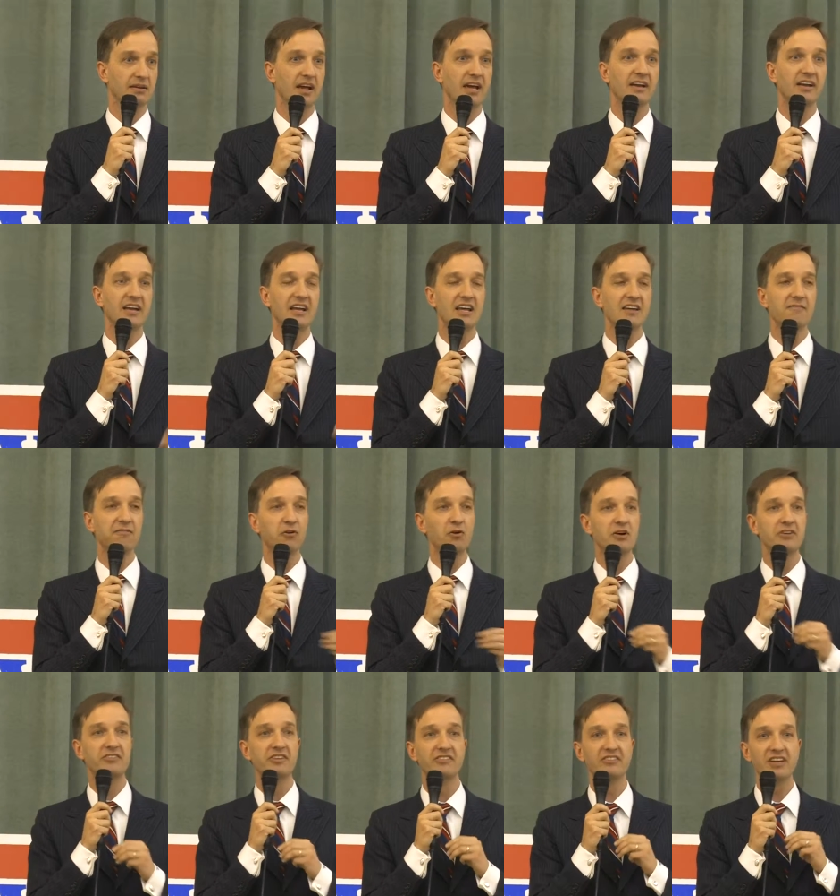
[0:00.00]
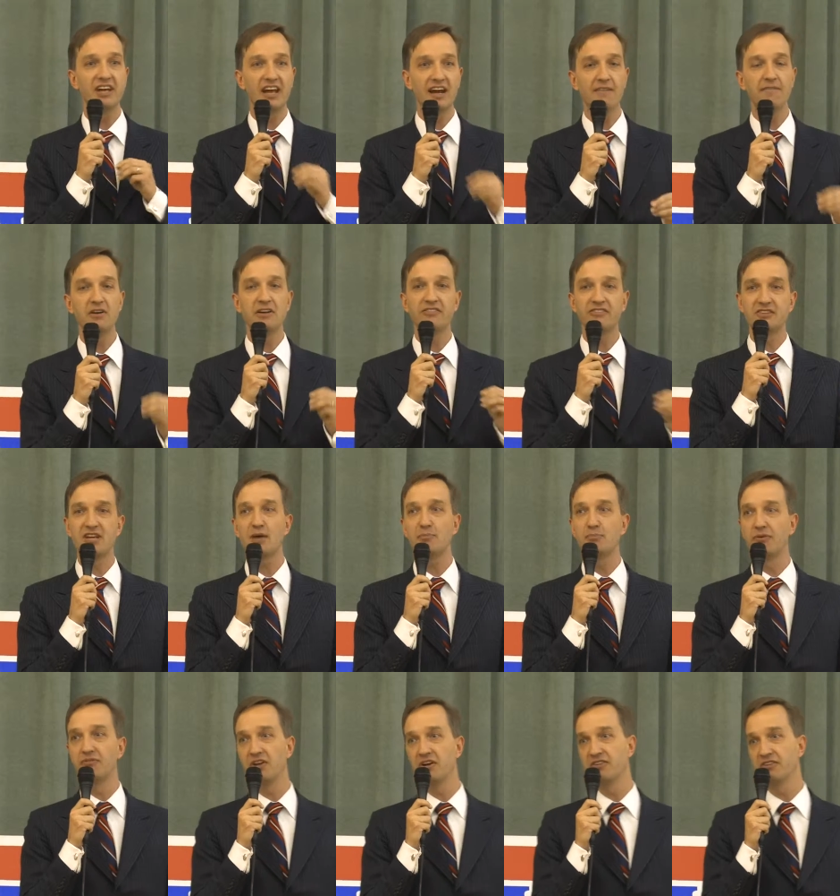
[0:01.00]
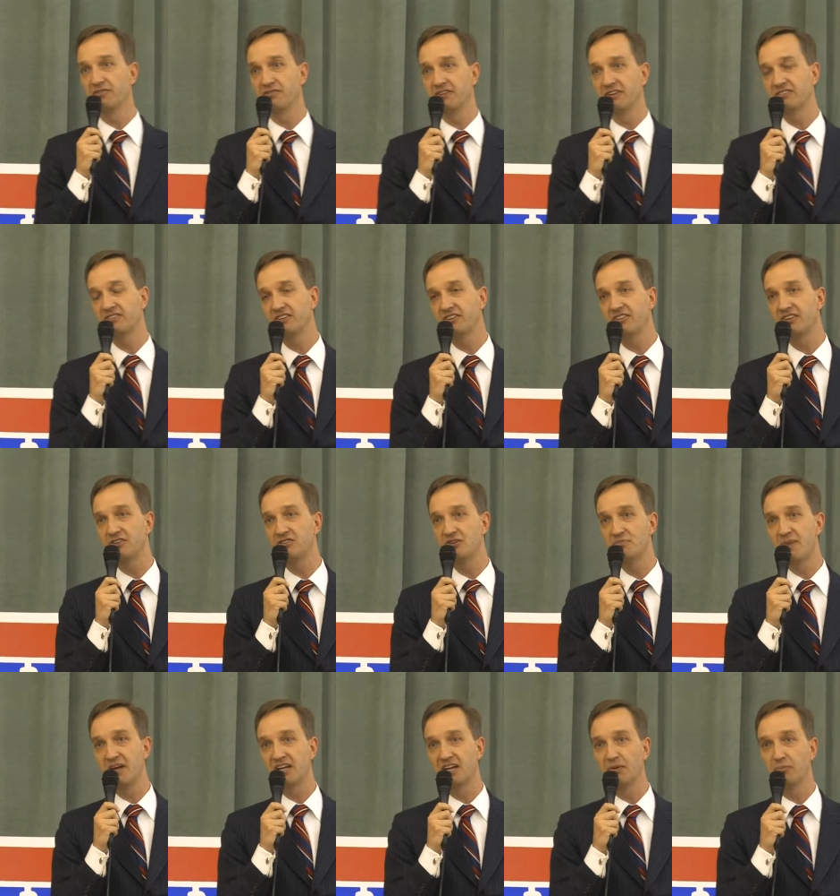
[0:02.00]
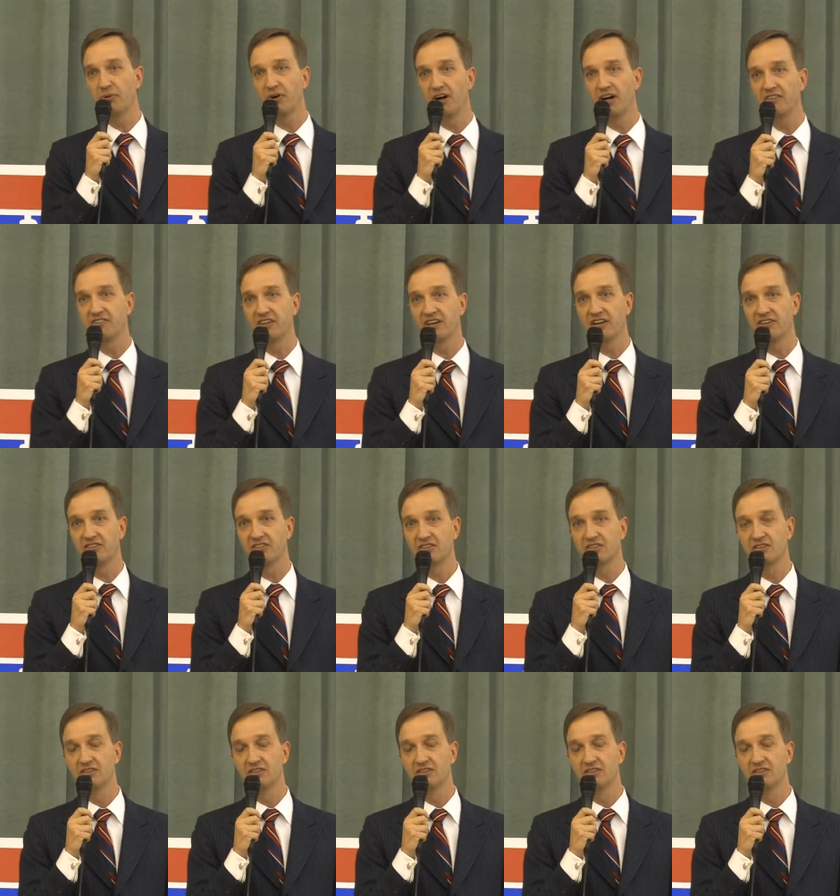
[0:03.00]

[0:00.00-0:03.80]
And it influences every step of their decision-making process.